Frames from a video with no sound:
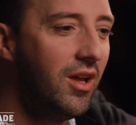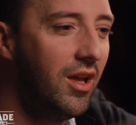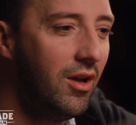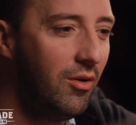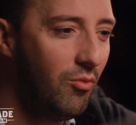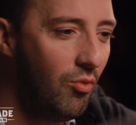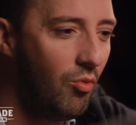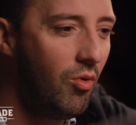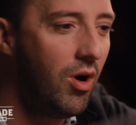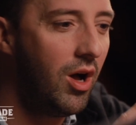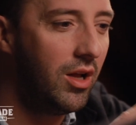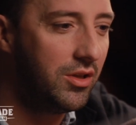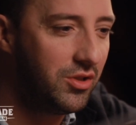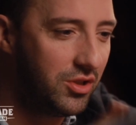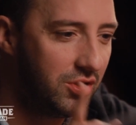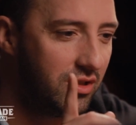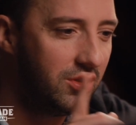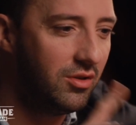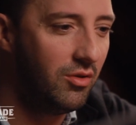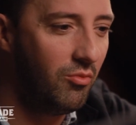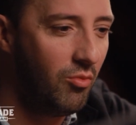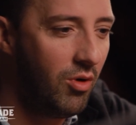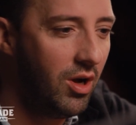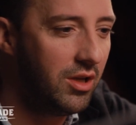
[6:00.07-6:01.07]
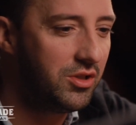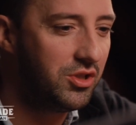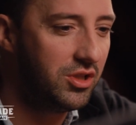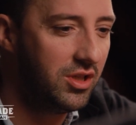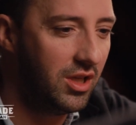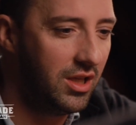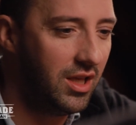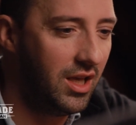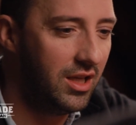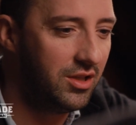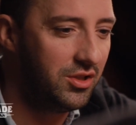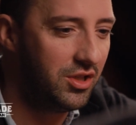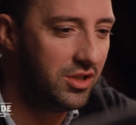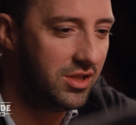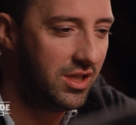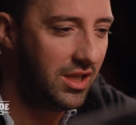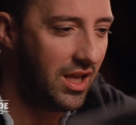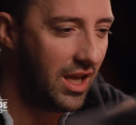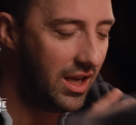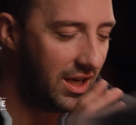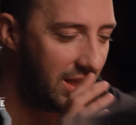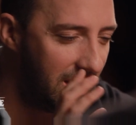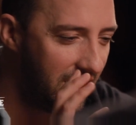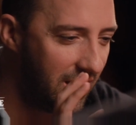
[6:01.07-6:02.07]
and I watched again just to
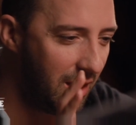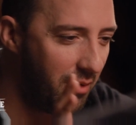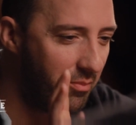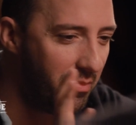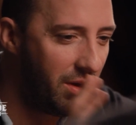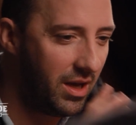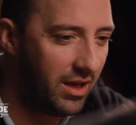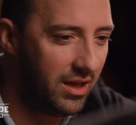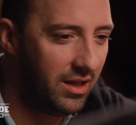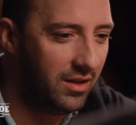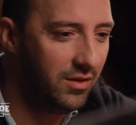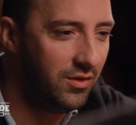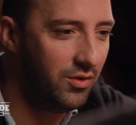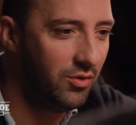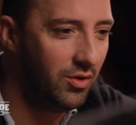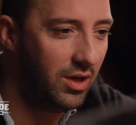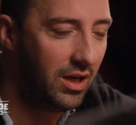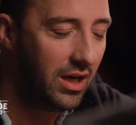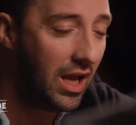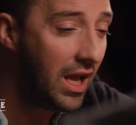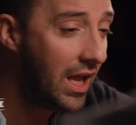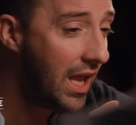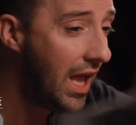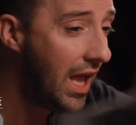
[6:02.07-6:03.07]
kind of get back into it. And